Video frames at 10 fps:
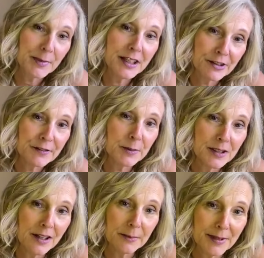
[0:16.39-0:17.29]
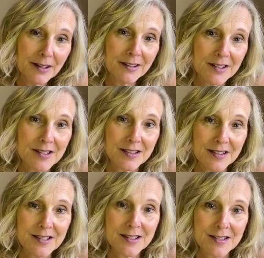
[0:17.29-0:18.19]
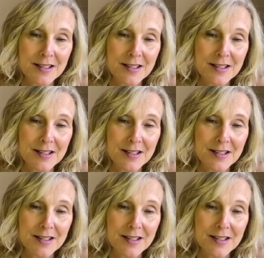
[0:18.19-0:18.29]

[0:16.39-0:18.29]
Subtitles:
been hearing from a lot of parents that this is,